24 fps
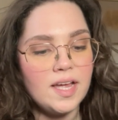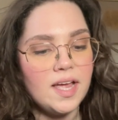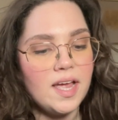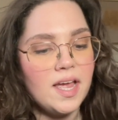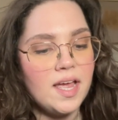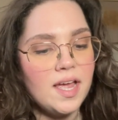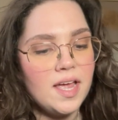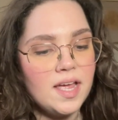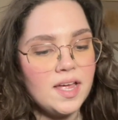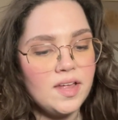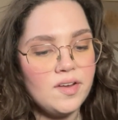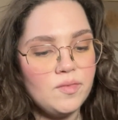
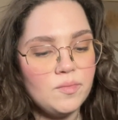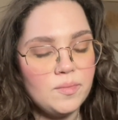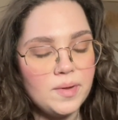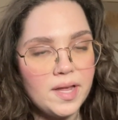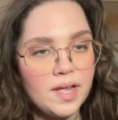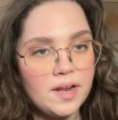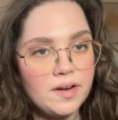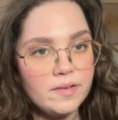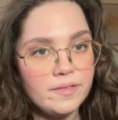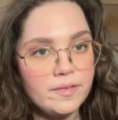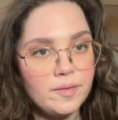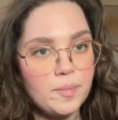and we had
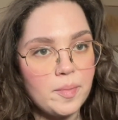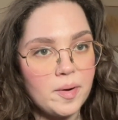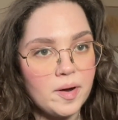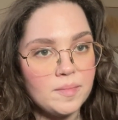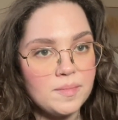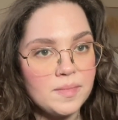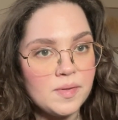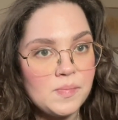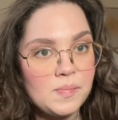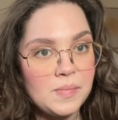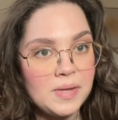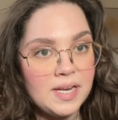our
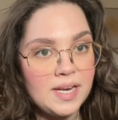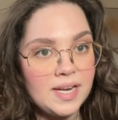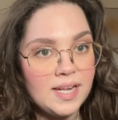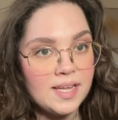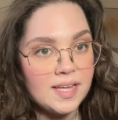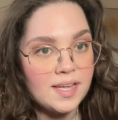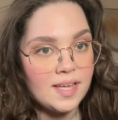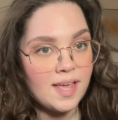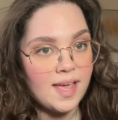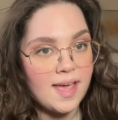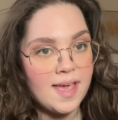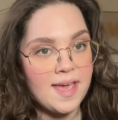department
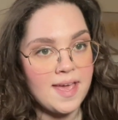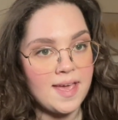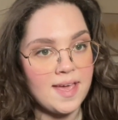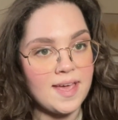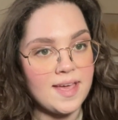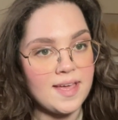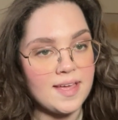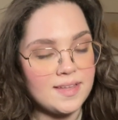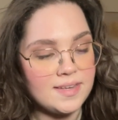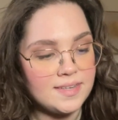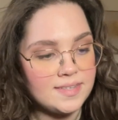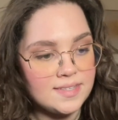meeting
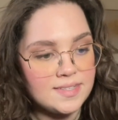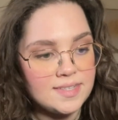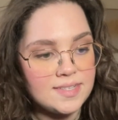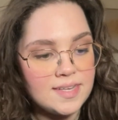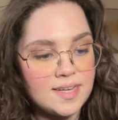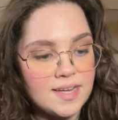and